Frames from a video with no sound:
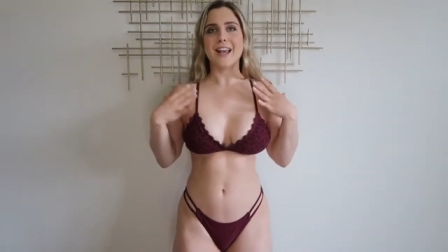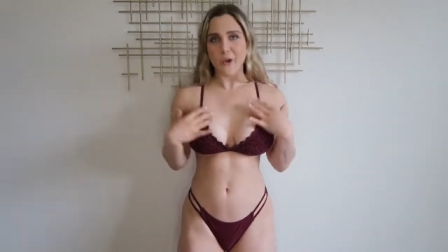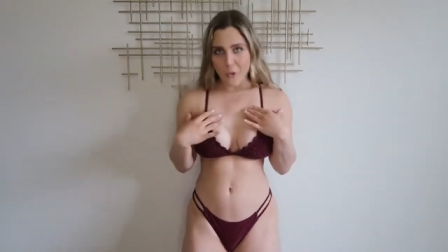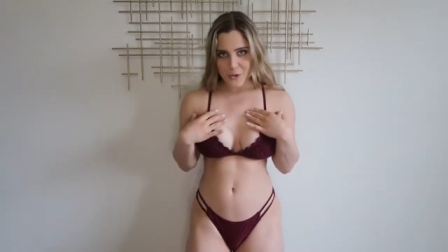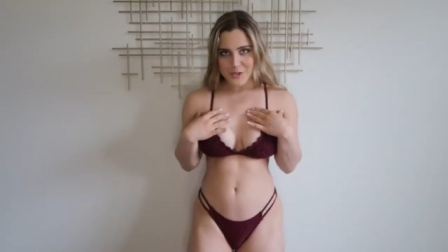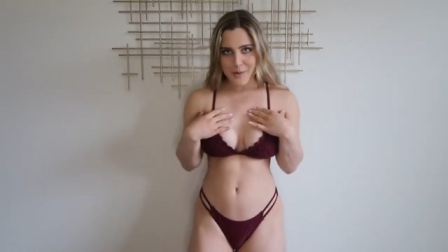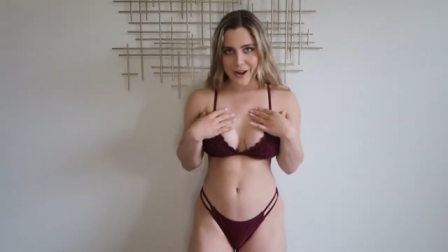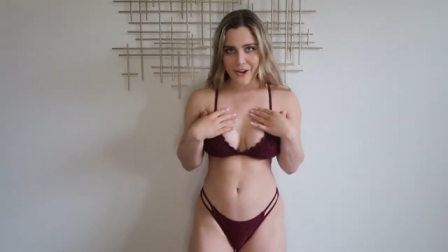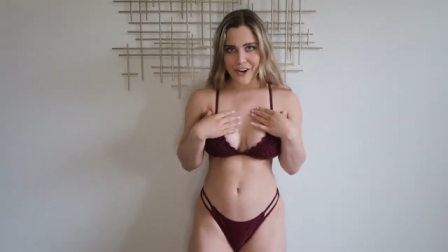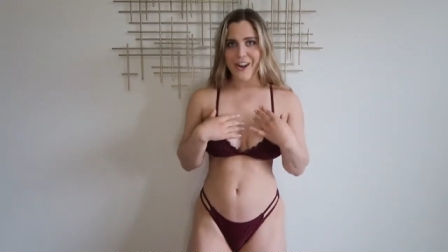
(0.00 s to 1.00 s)
it holds
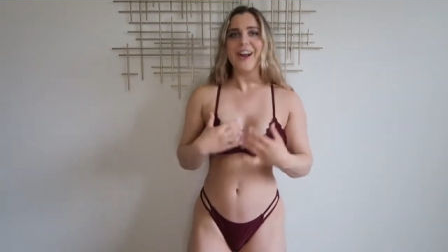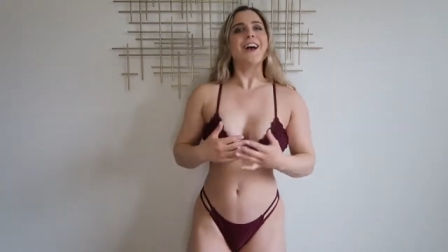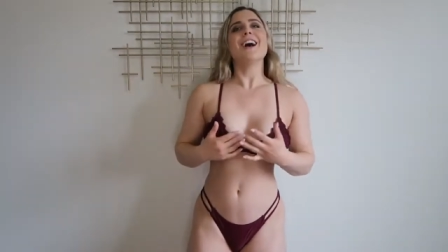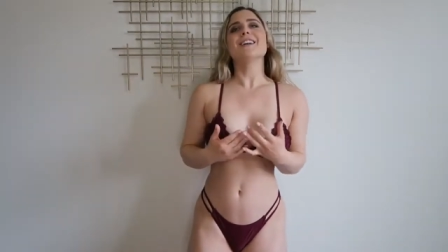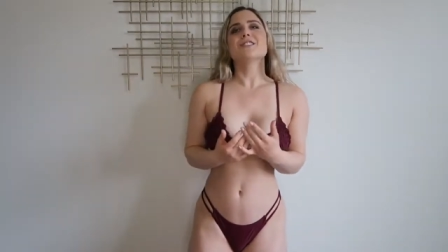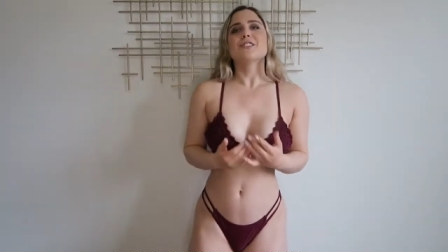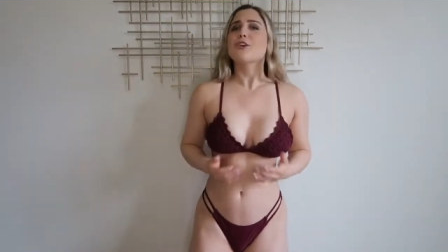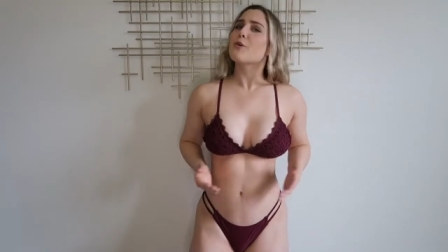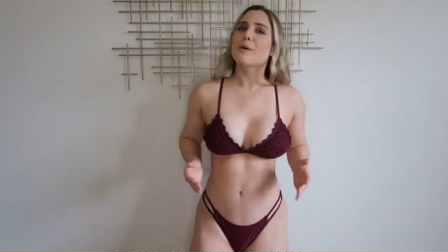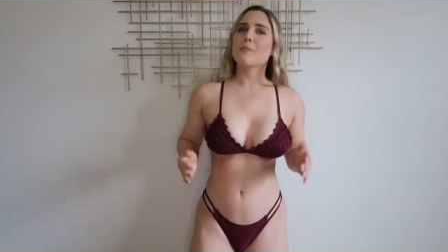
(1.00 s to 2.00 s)
better. It's a
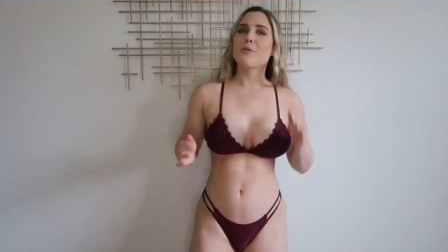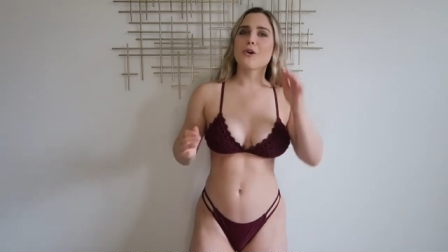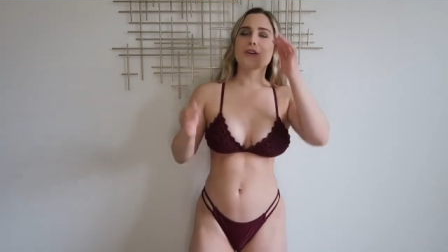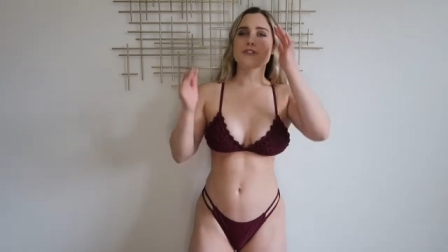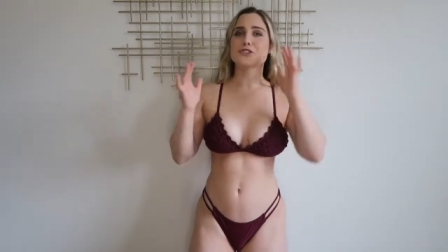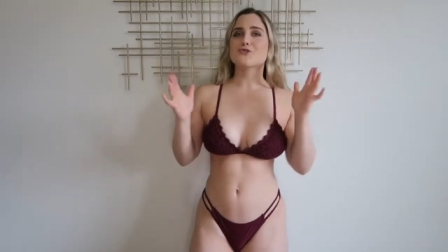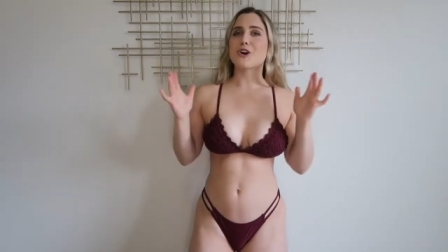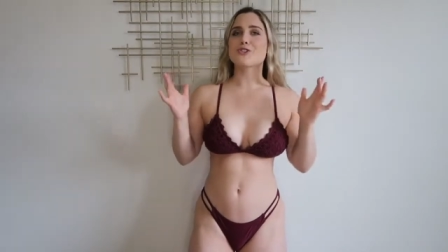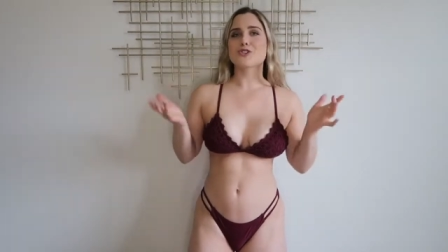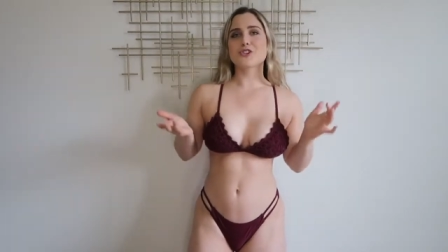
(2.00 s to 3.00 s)
little bit more of a
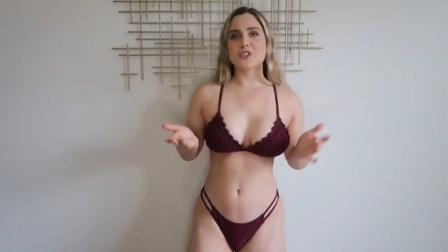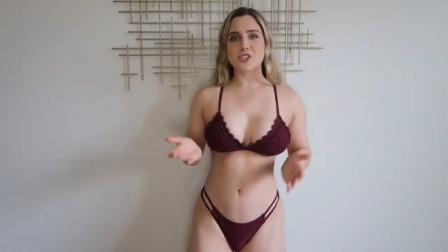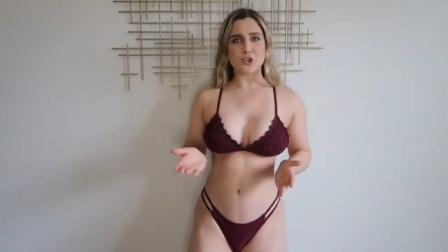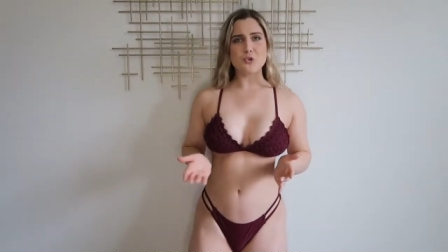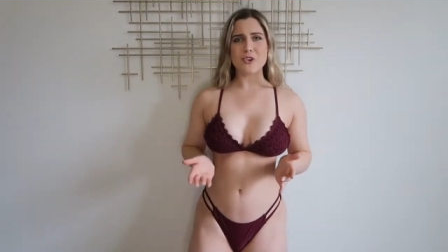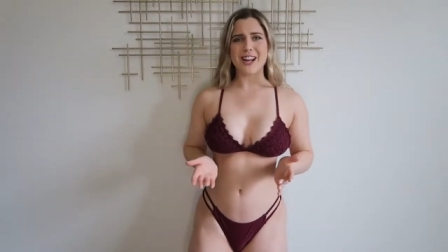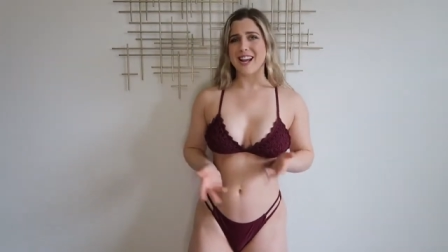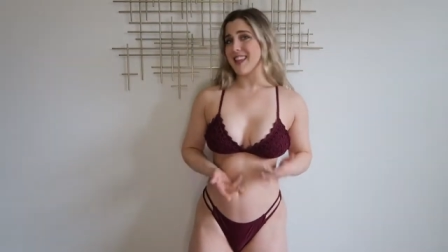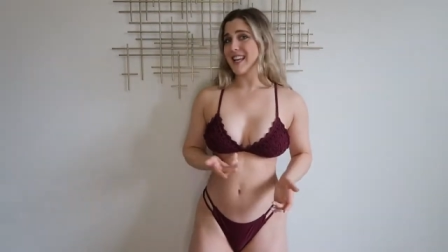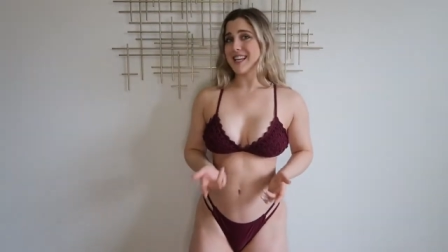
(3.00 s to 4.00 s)
structured suit and
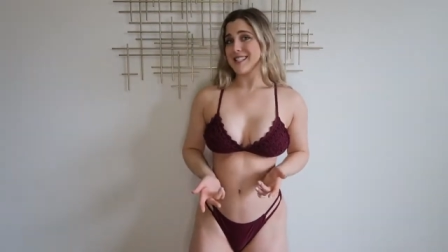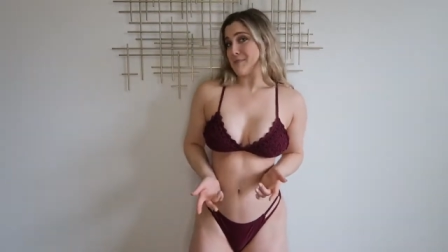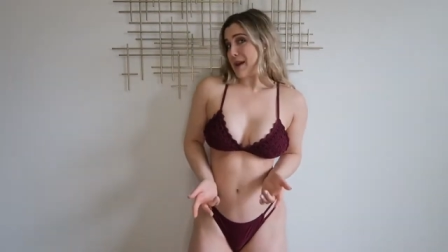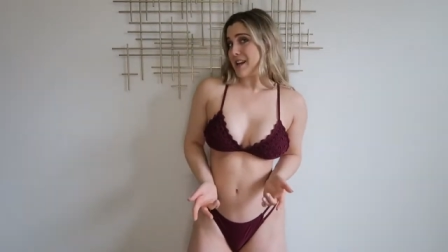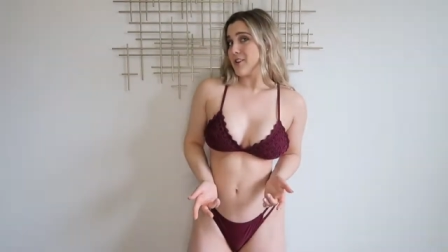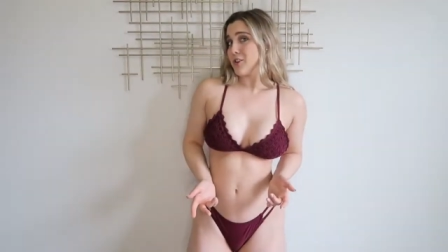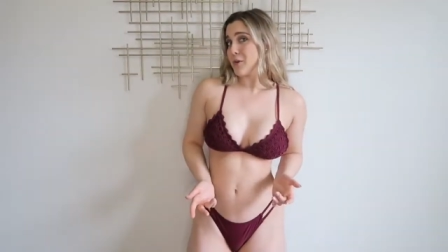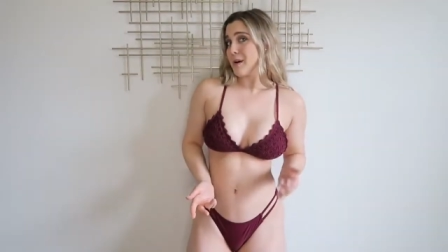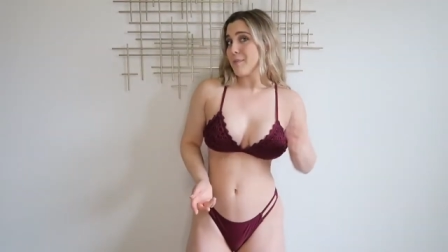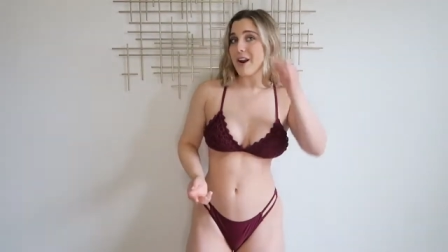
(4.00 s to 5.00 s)
I think it's made a
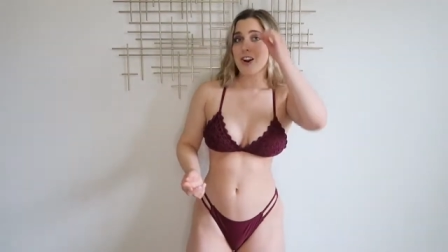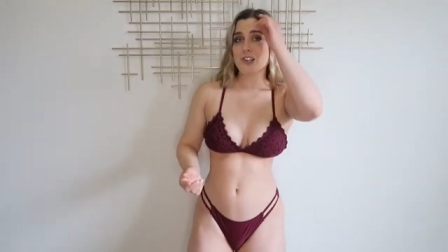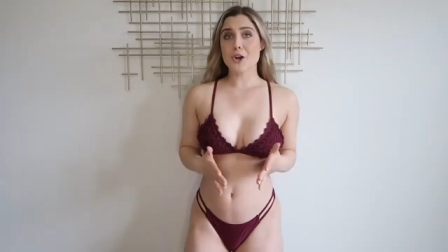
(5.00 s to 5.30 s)
little bit better.